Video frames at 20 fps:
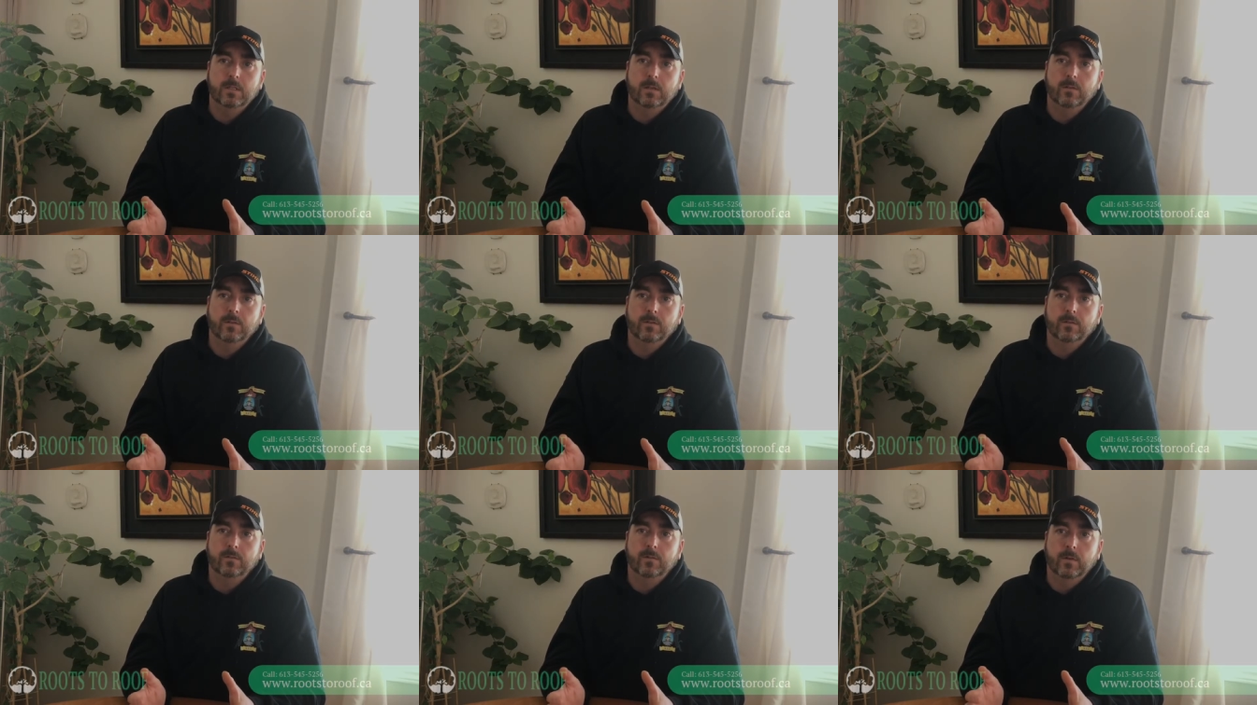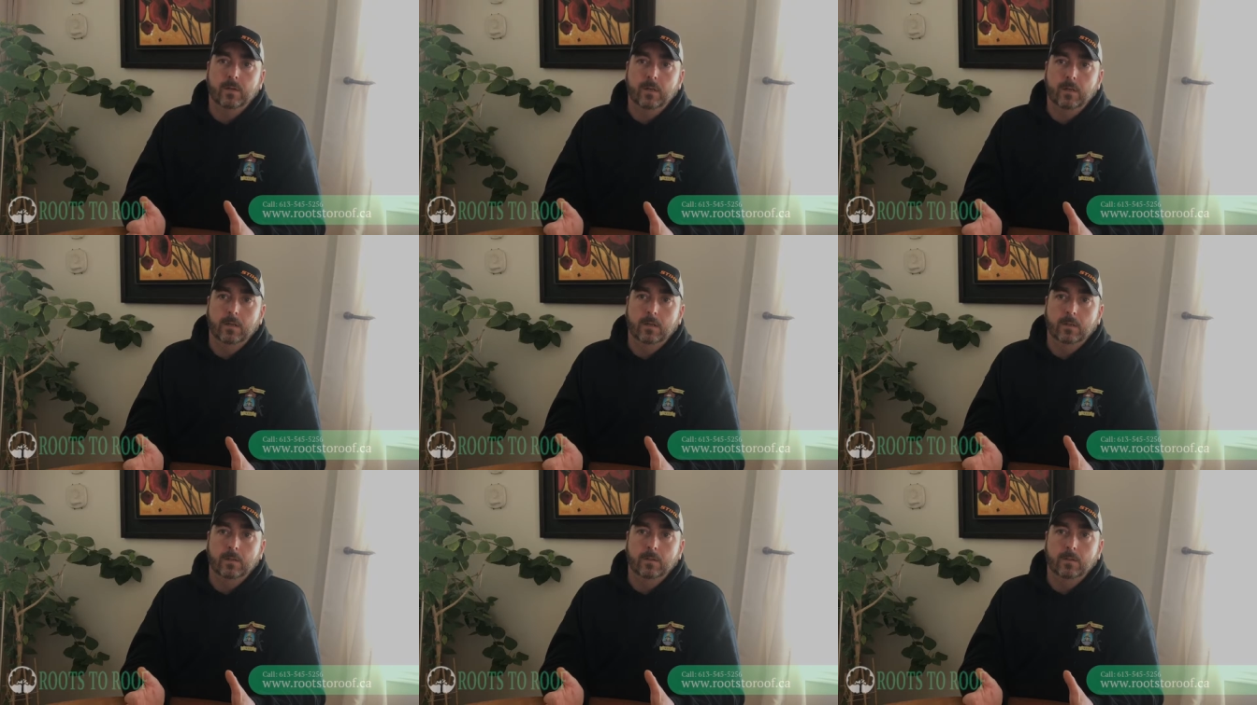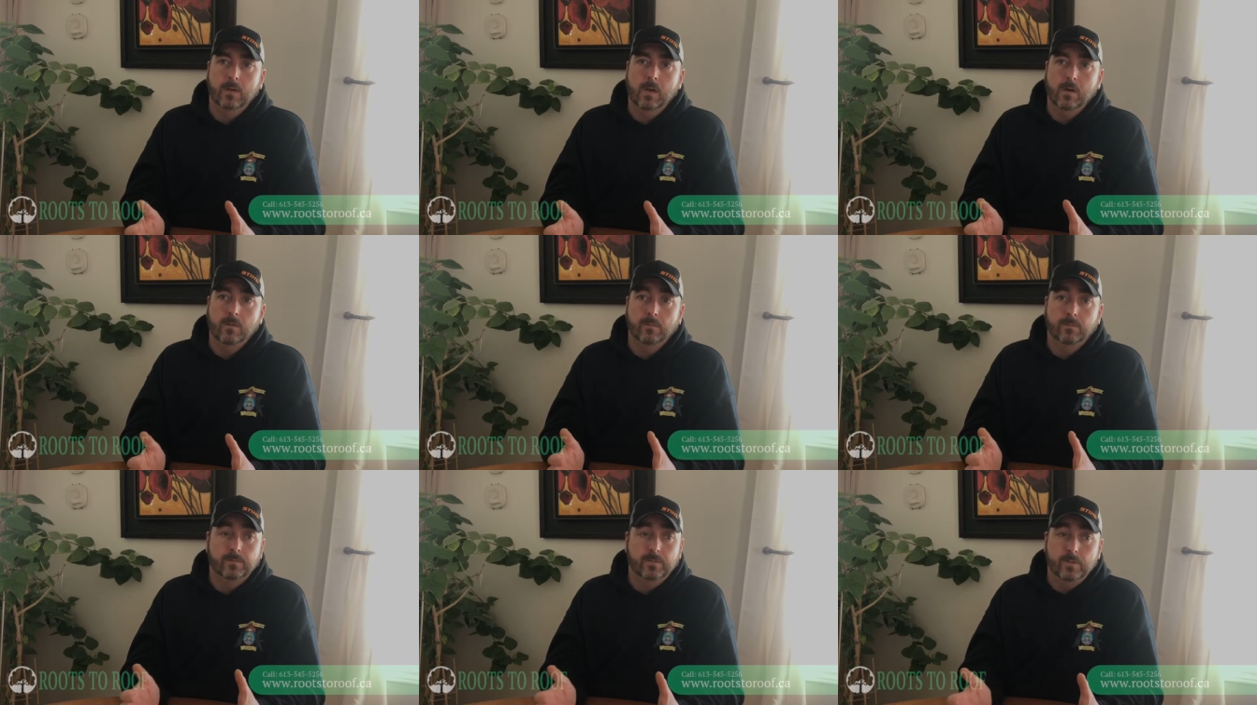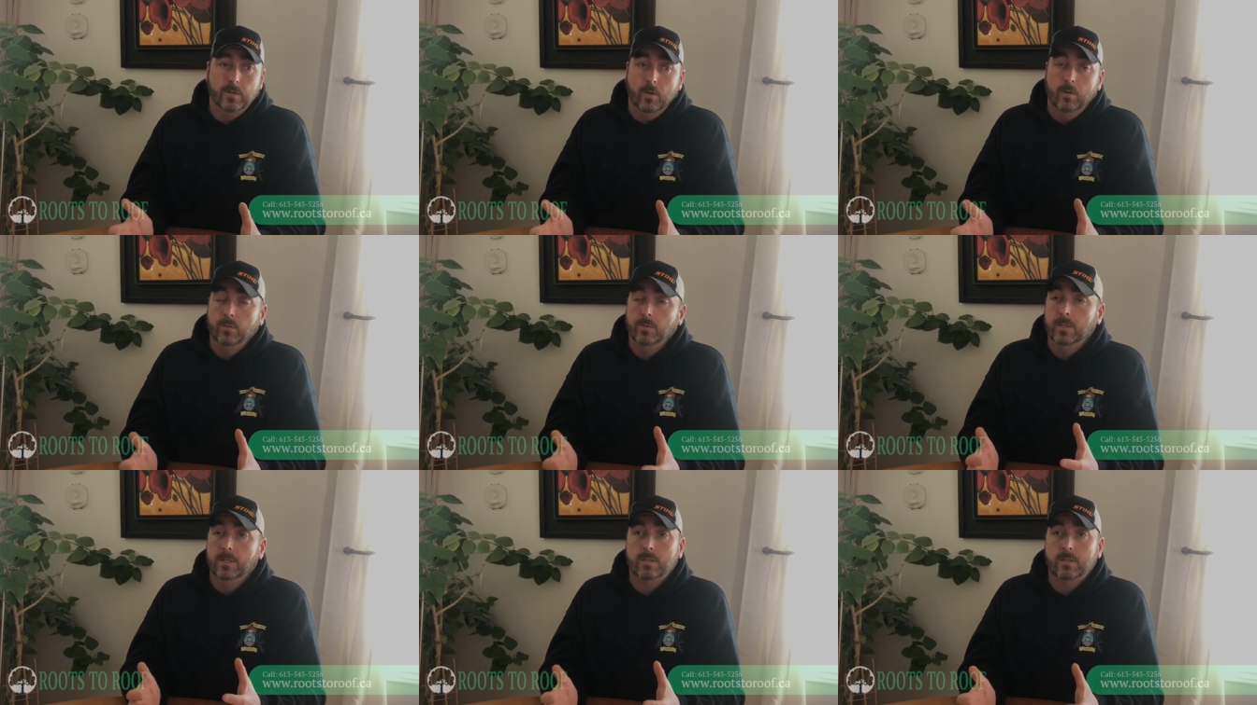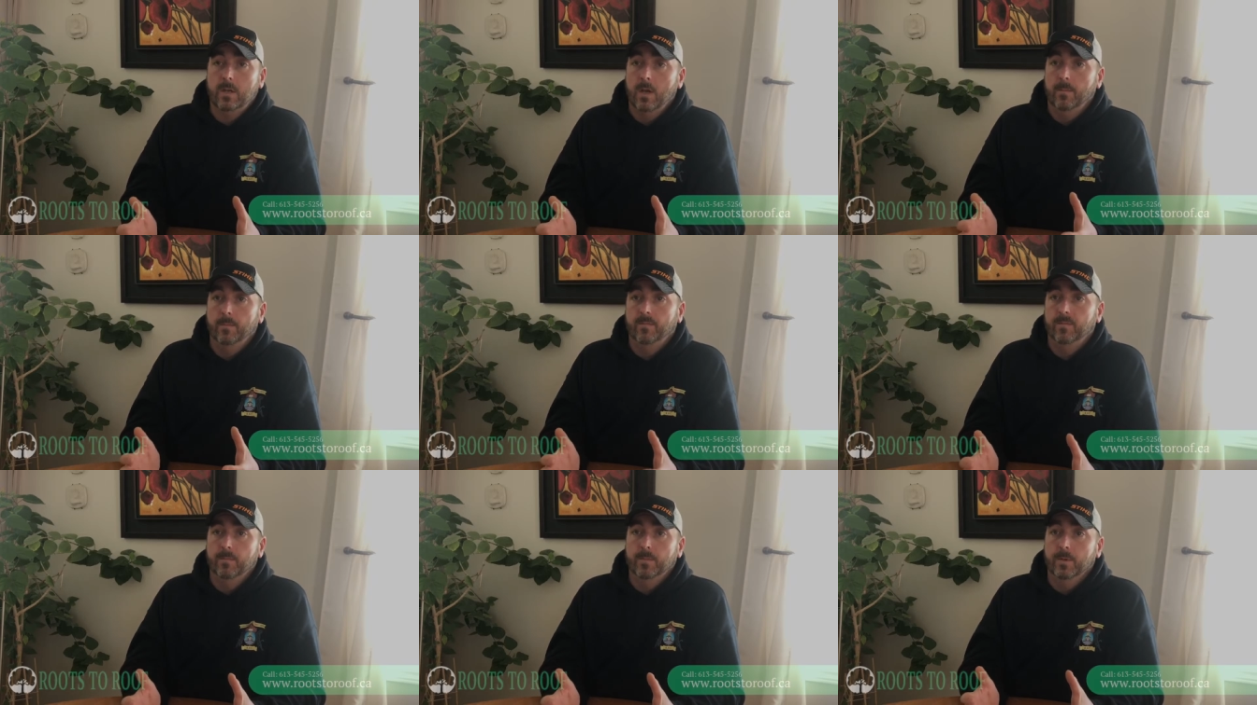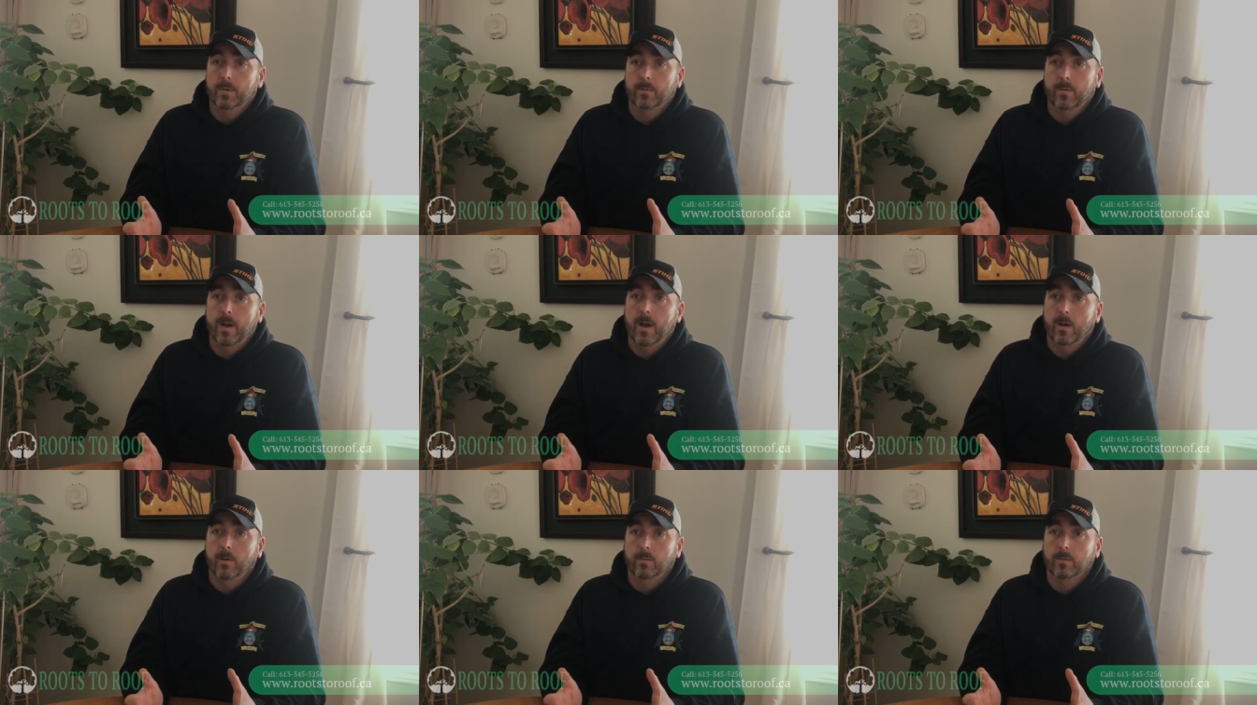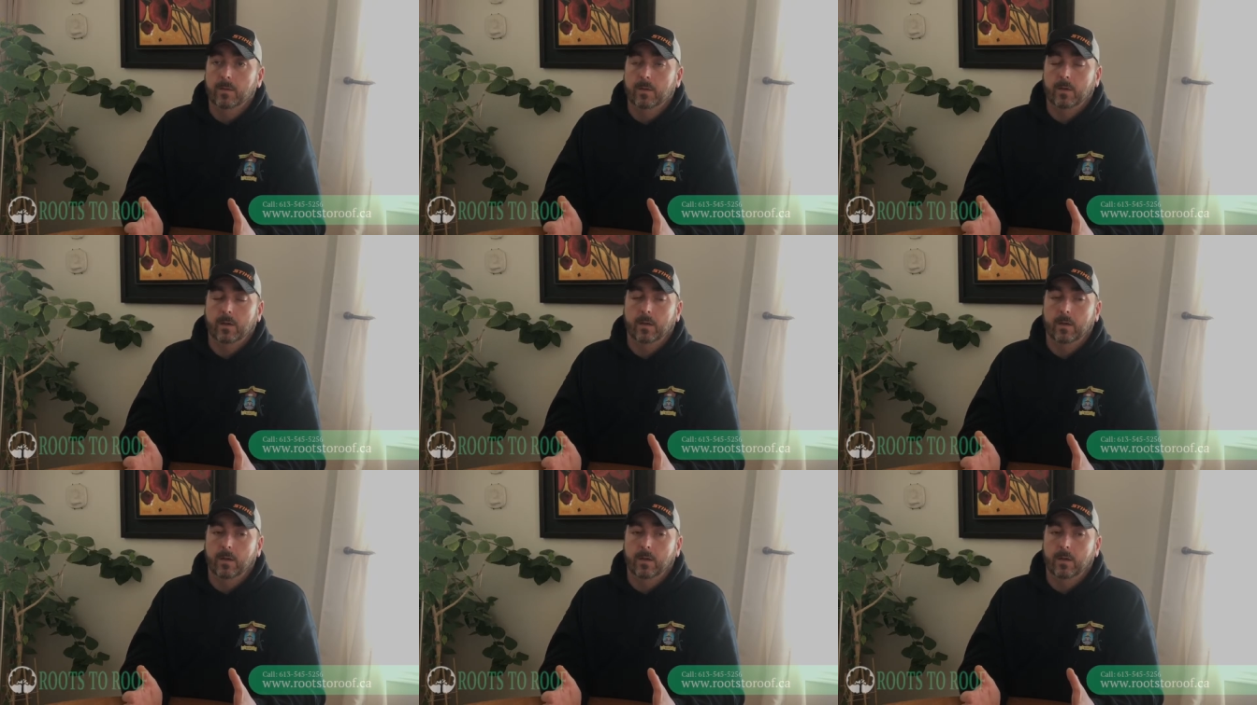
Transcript: of stone that's come from the ground.